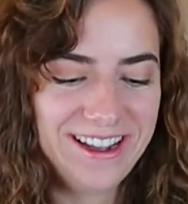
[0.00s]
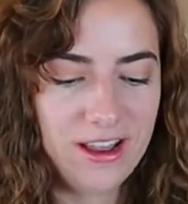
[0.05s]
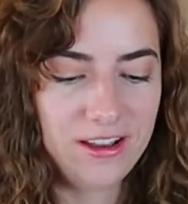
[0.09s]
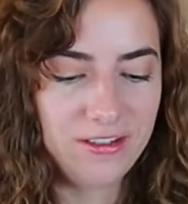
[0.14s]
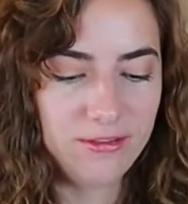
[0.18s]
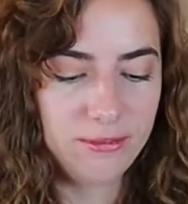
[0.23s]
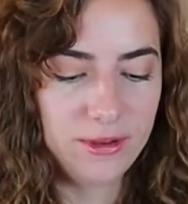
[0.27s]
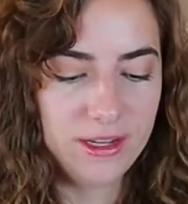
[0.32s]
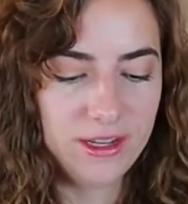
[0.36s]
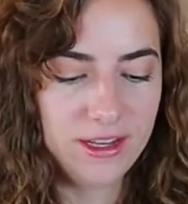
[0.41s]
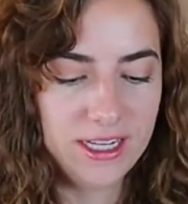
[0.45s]
yeah,
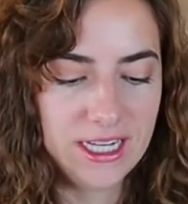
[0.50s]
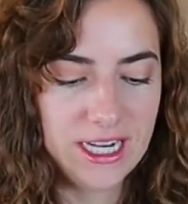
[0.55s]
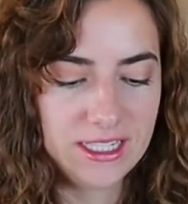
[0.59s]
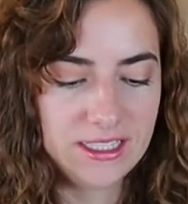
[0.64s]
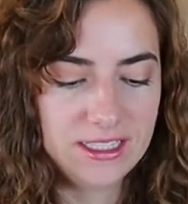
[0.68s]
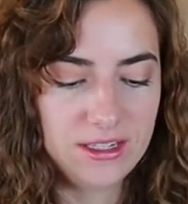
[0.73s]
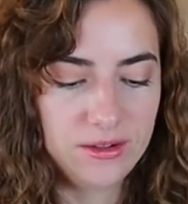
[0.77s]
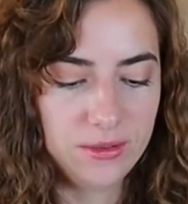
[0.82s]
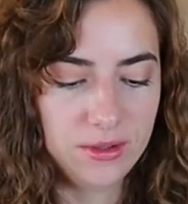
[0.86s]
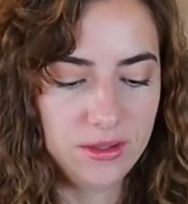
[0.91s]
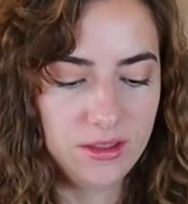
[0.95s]
I've been
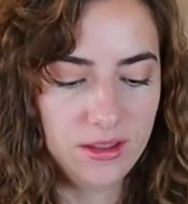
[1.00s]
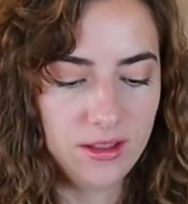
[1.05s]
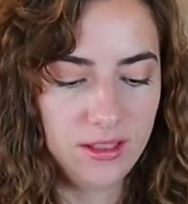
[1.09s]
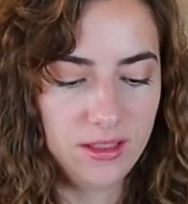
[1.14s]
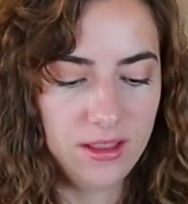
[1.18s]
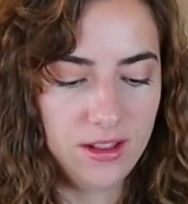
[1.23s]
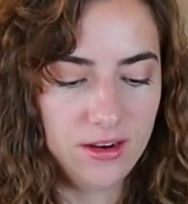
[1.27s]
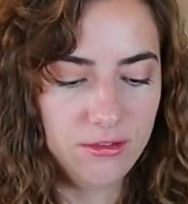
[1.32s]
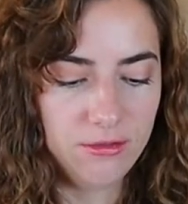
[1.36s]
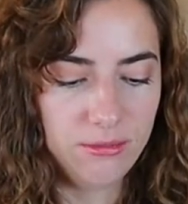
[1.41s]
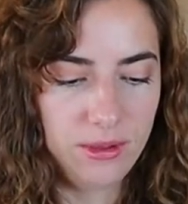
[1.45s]
connecting with a
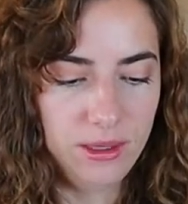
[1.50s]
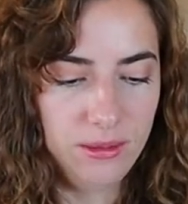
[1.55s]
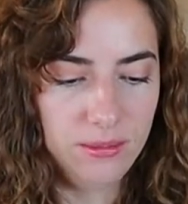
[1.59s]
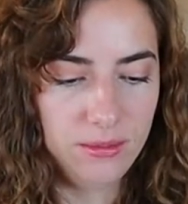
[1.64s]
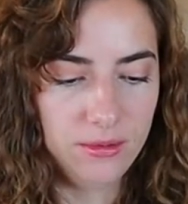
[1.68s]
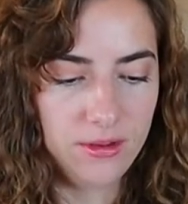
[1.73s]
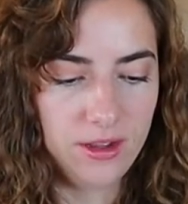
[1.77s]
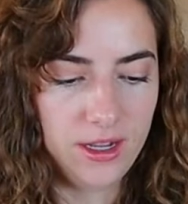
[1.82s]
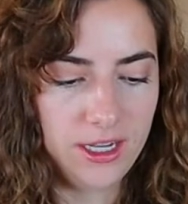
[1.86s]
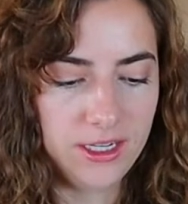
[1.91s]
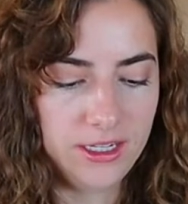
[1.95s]
lot of
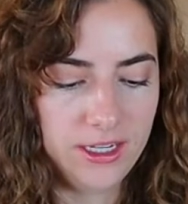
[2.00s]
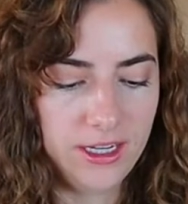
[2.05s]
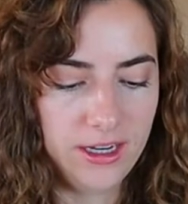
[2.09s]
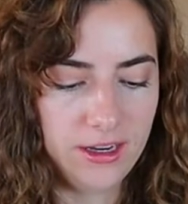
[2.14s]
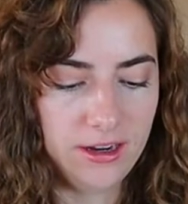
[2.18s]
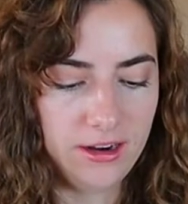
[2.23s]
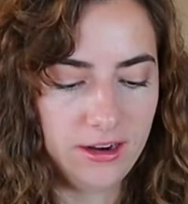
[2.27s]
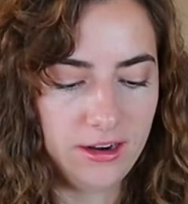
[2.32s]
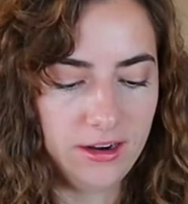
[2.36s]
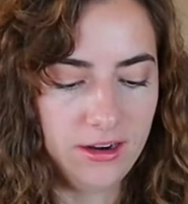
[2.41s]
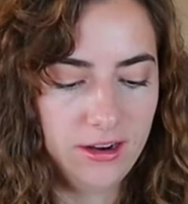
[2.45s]
people on
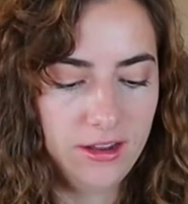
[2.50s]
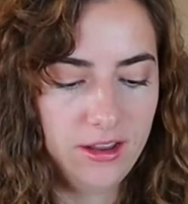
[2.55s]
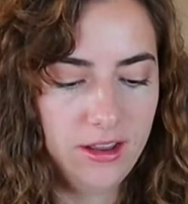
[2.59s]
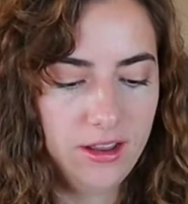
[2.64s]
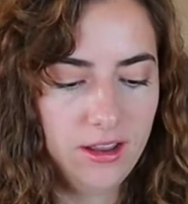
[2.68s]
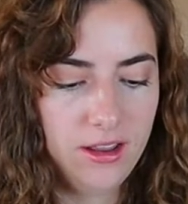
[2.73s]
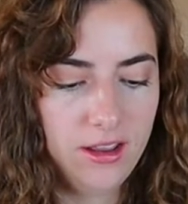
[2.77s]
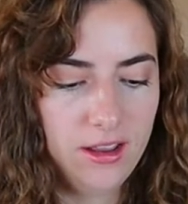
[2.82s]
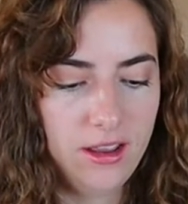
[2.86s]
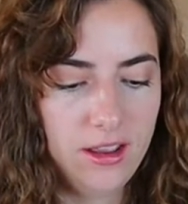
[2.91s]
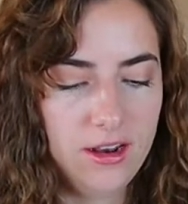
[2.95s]
here,
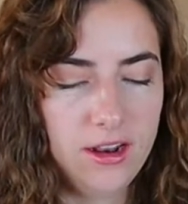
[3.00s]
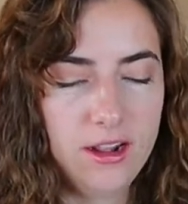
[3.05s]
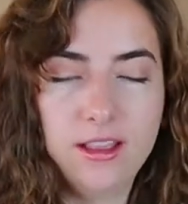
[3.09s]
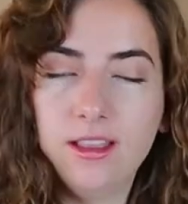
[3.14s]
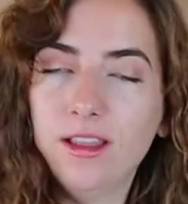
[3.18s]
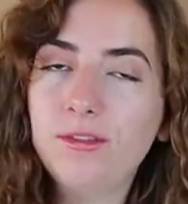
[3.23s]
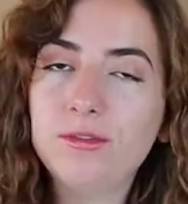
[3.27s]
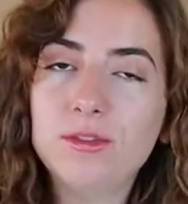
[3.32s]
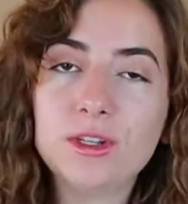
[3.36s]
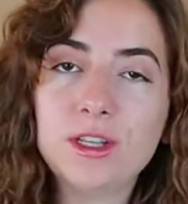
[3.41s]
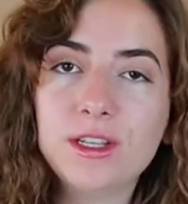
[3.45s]
and I'd
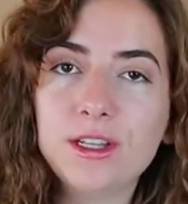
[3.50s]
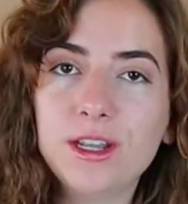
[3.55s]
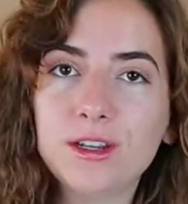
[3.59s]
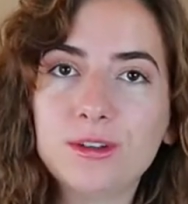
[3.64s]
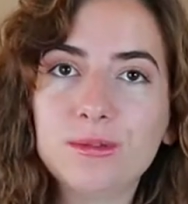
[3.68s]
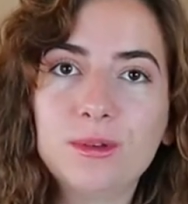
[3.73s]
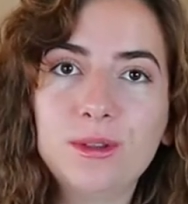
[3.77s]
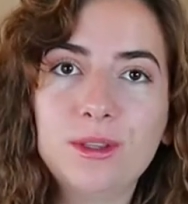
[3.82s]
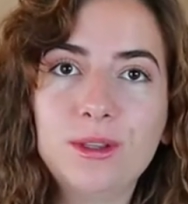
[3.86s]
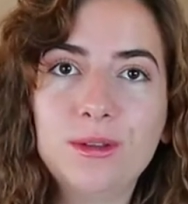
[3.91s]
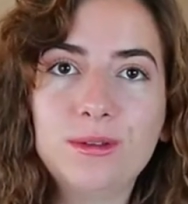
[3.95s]
love to
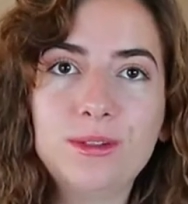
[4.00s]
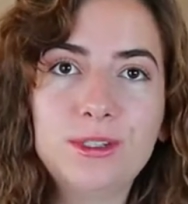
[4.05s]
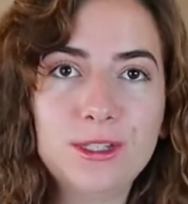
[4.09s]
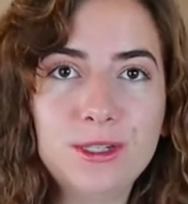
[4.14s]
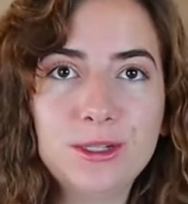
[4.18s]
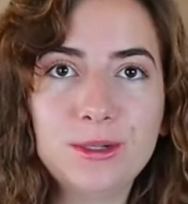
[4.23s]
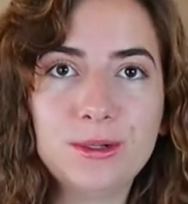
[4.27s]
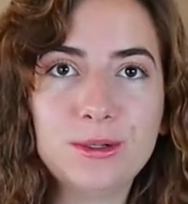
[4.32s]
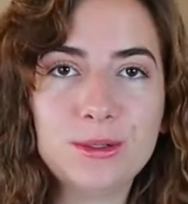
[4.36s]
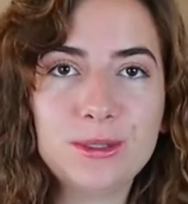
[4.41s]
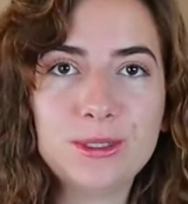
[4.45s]
connect with you
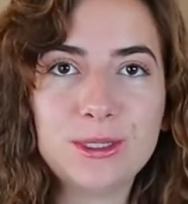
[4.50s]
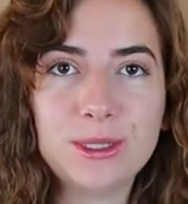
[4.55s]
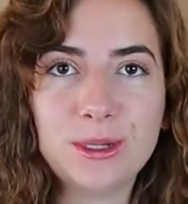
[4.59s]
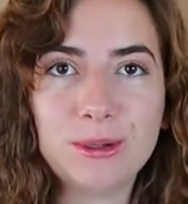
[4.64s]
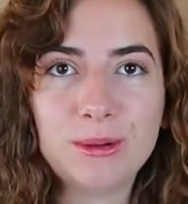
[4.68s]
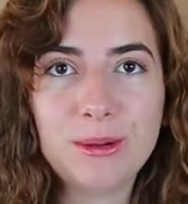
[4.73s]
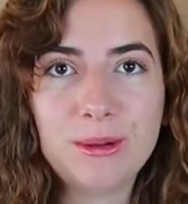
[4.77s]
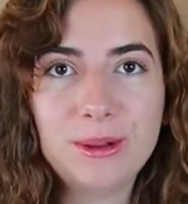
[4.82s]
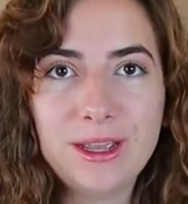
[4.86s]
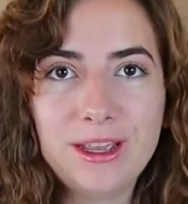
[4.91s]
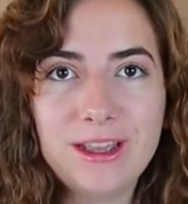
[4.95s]
too,
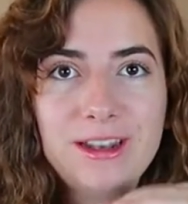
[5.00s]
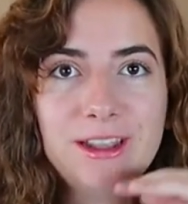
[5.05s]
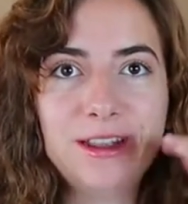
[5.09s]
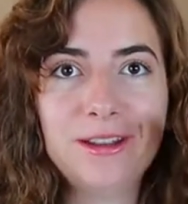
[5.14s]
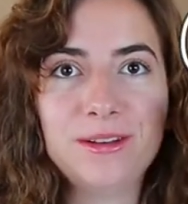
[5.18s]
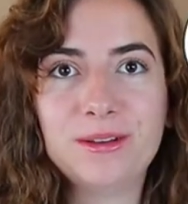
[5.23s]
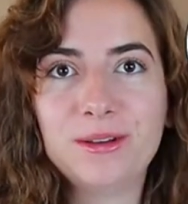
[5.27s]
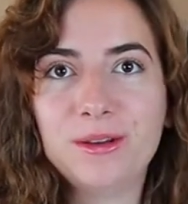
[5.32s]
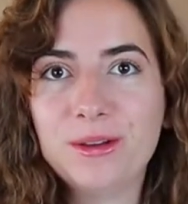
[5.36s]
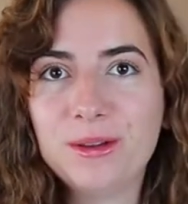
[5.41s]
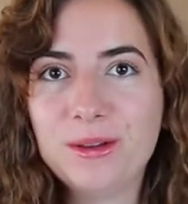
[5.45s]
so go ahead
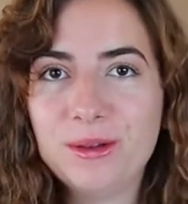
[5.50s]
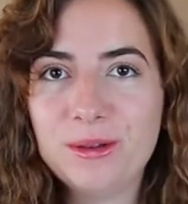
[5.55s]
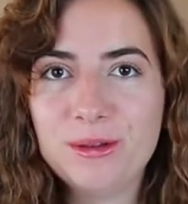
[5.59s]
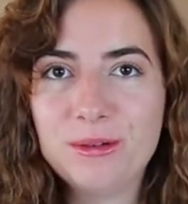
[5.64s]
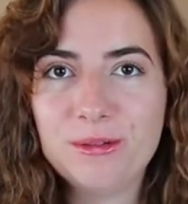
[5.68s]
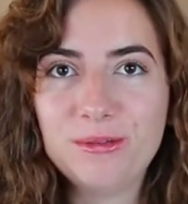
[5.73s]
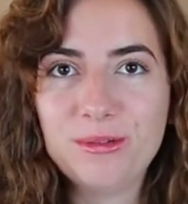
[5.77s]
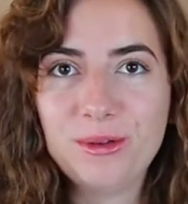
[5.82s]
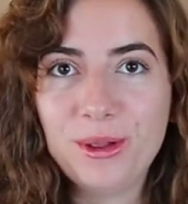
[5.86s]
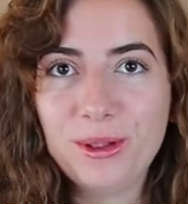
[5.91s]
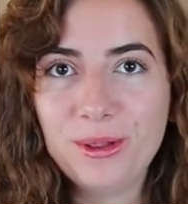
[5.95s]
and
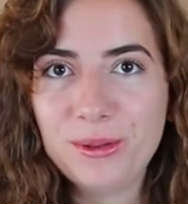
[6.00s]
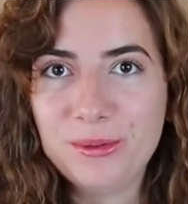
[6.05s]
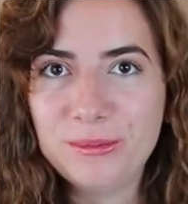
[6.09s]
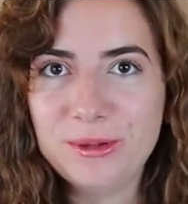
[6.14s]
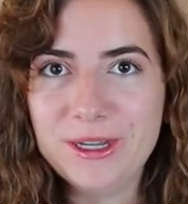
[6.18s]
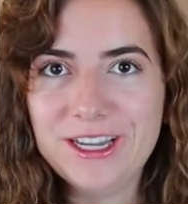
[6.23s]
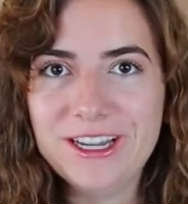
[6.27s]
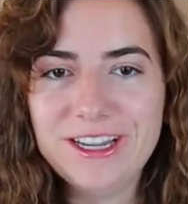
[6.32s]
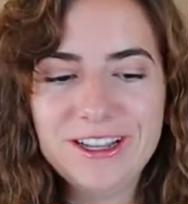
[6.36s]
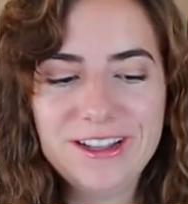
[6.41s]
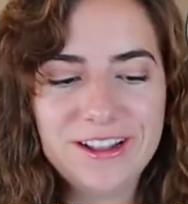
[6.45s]
follow
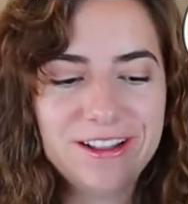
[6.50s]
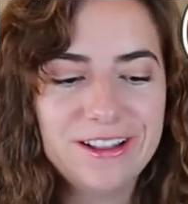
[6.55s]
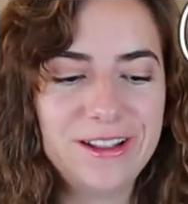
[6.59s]
me.